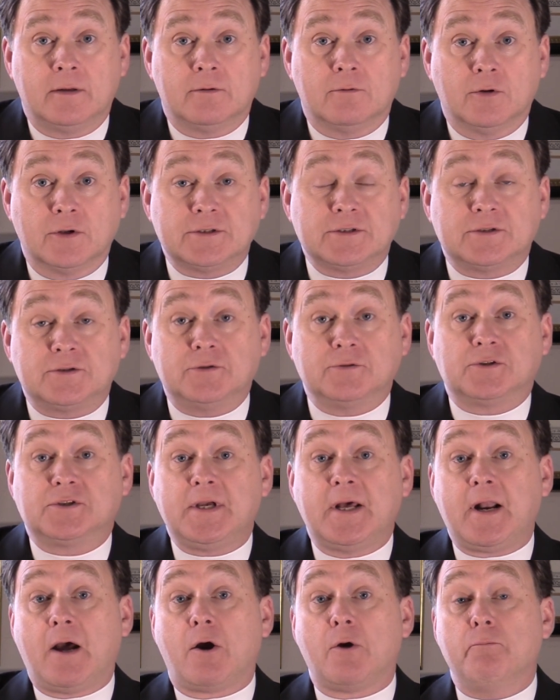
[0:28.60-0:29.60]
looks to
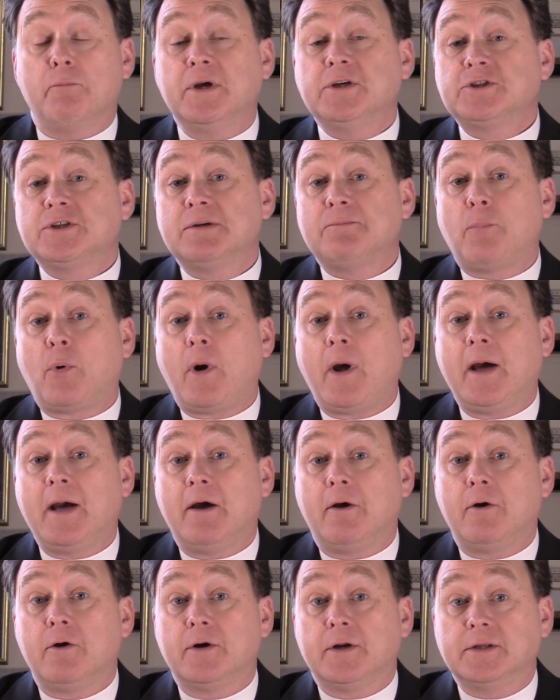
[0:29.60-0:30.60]
set our mission
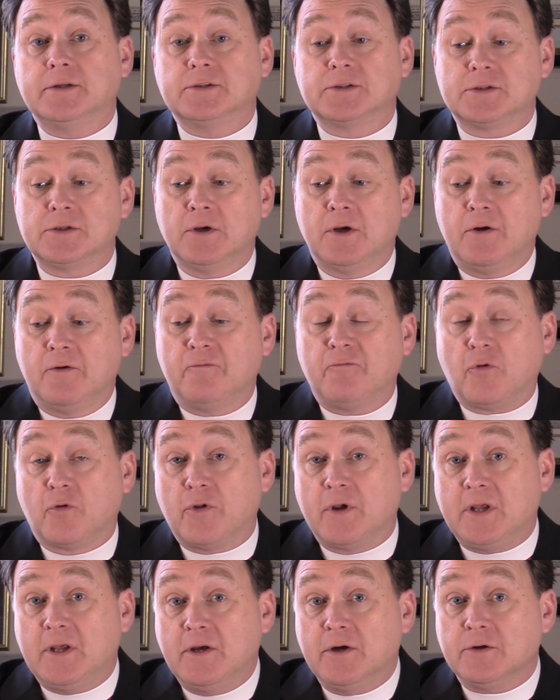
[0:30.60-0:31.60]
priorities for
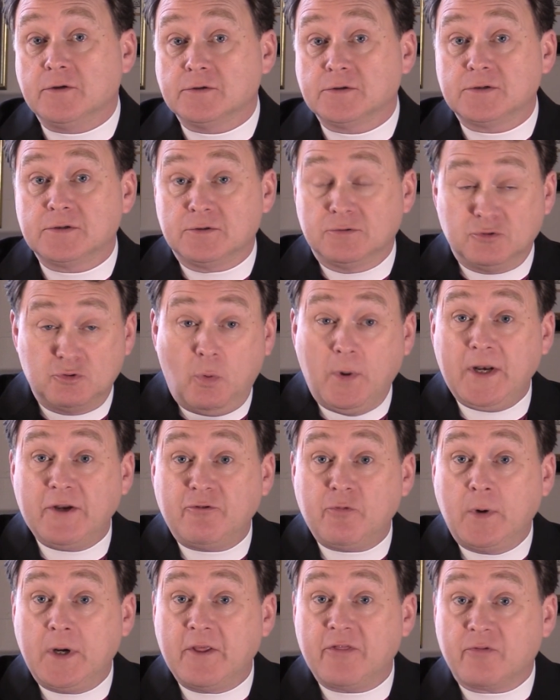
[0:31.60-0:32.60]
the years
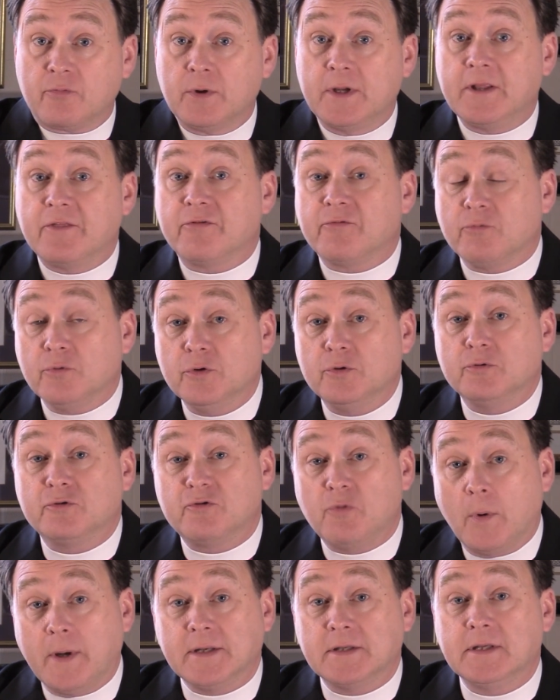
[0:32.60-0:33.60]
2023 through
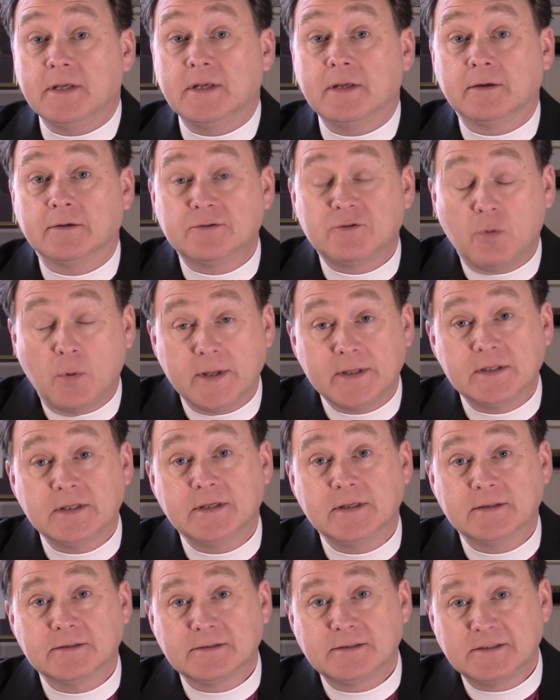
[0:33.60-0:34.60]

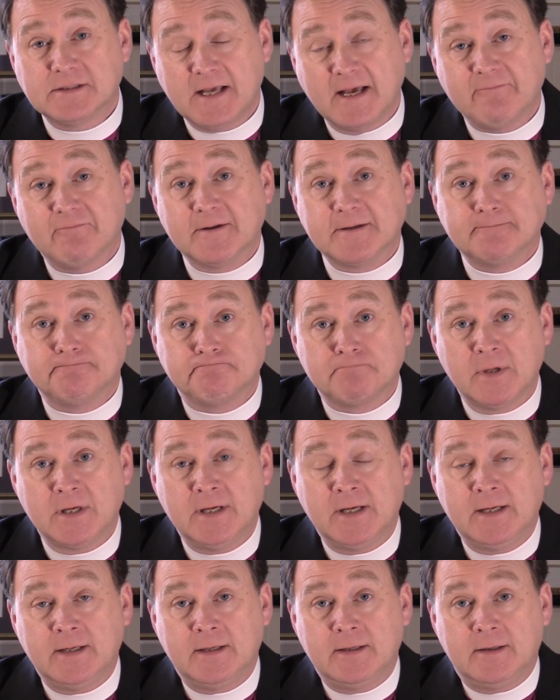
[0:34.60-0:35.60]
2027.
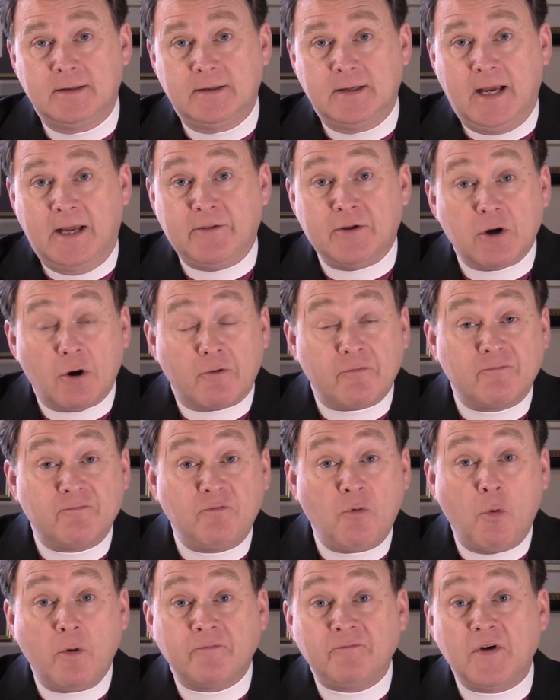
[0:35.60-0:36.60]
And there are
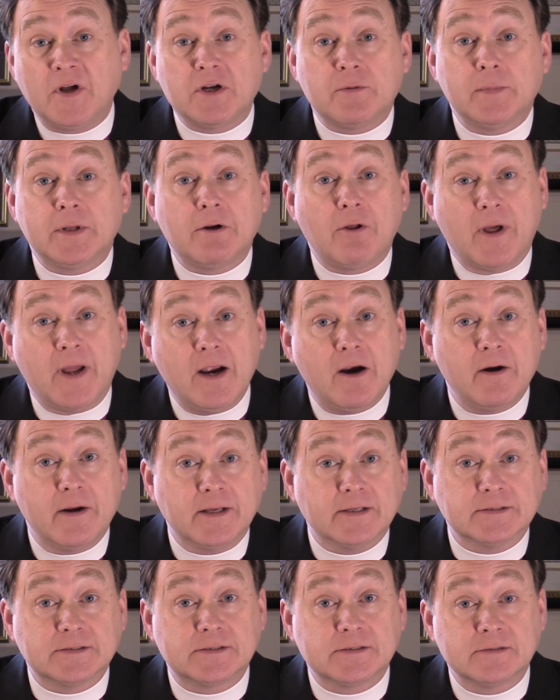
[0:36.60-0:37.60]
four fundamental
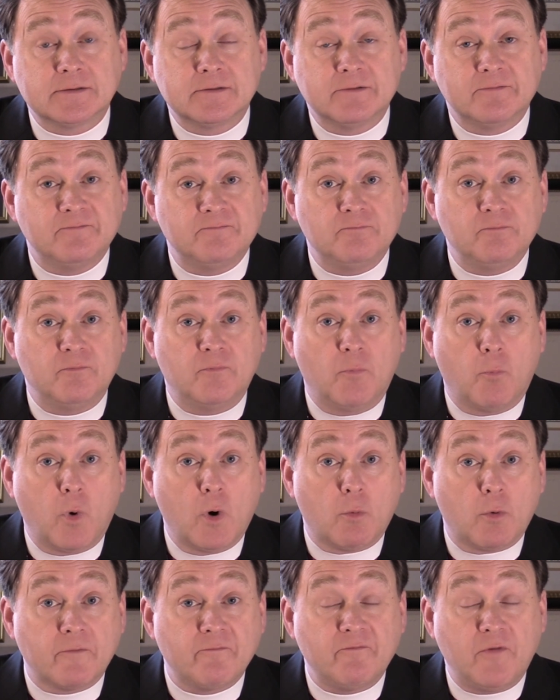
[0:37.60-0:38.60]
areas
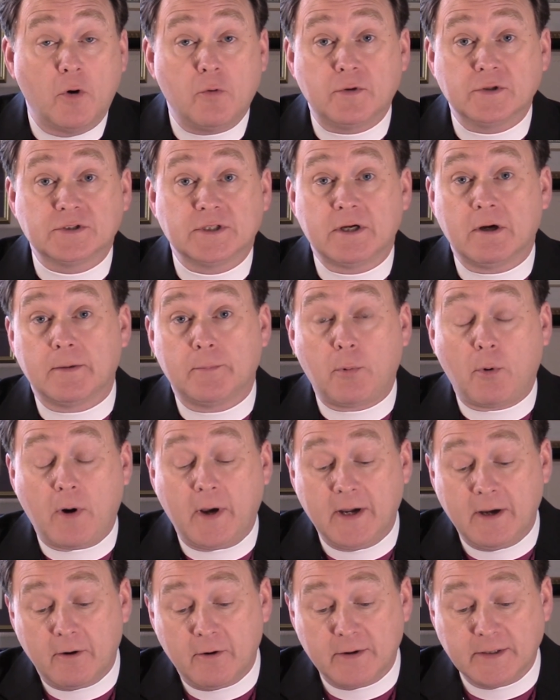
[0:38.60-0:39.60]
where we're focusing our
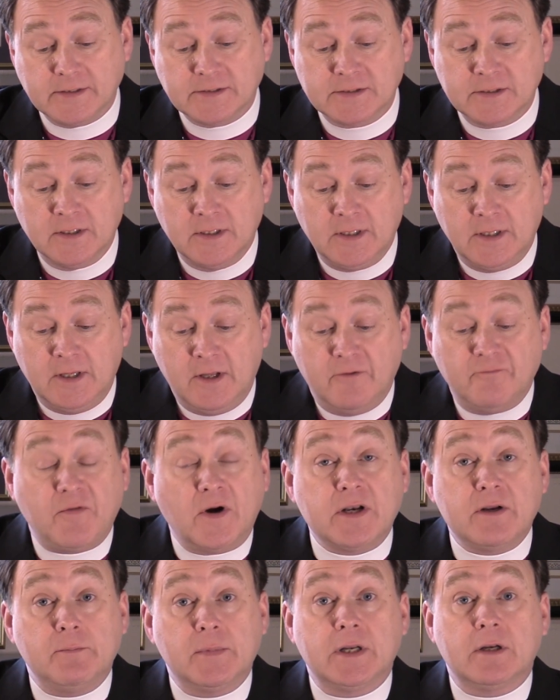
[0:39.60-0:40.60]
priorities.
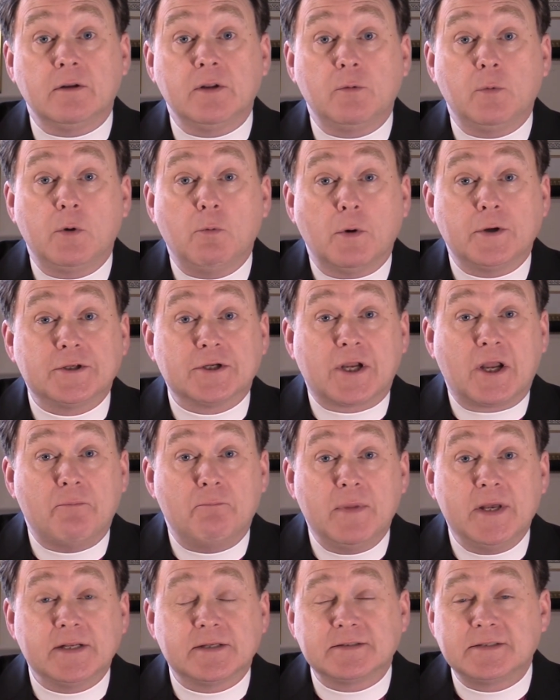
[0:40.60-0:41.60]
Fundamentally, we want to
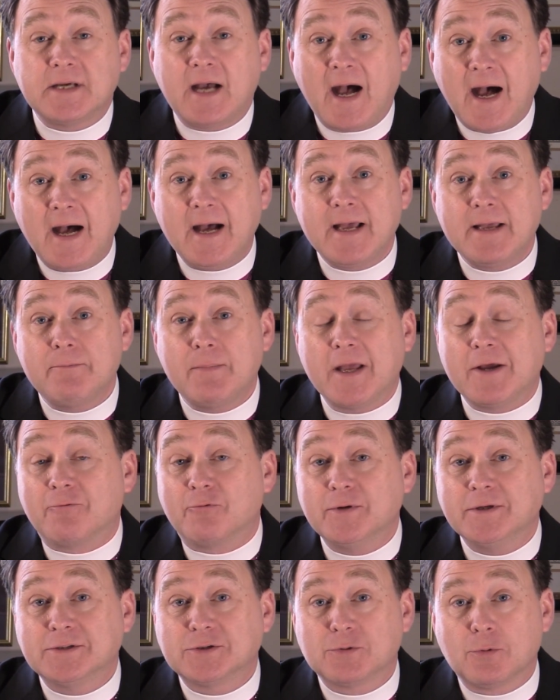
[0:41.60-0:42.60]
commit time and
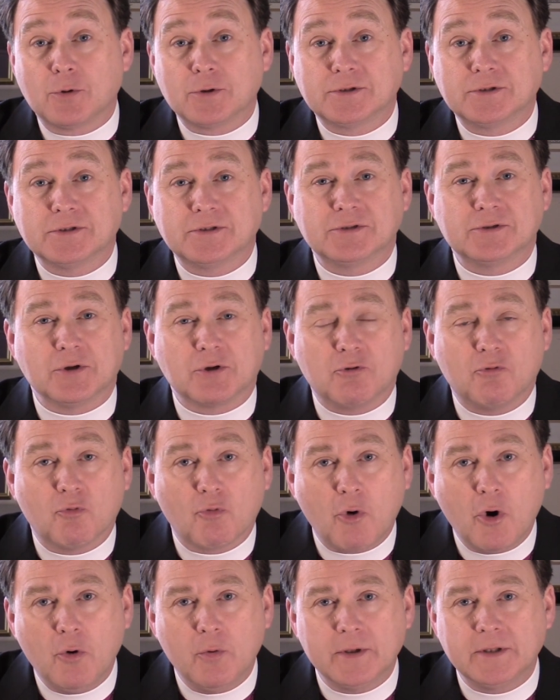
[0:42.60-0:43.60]
resources to
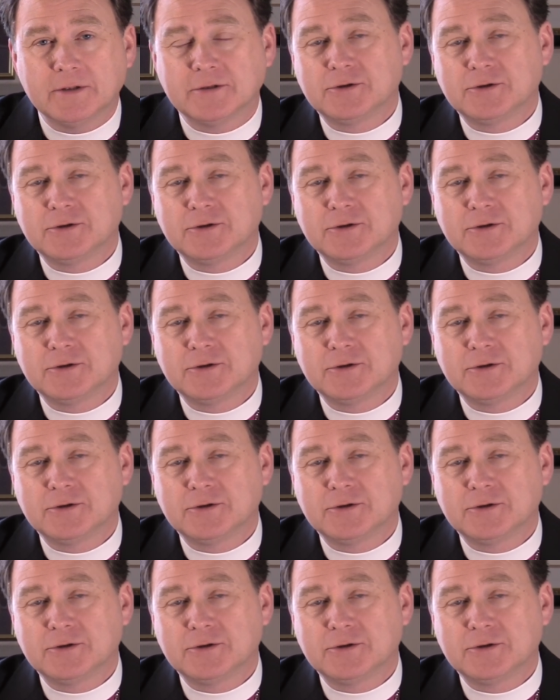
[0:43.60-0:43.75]
growing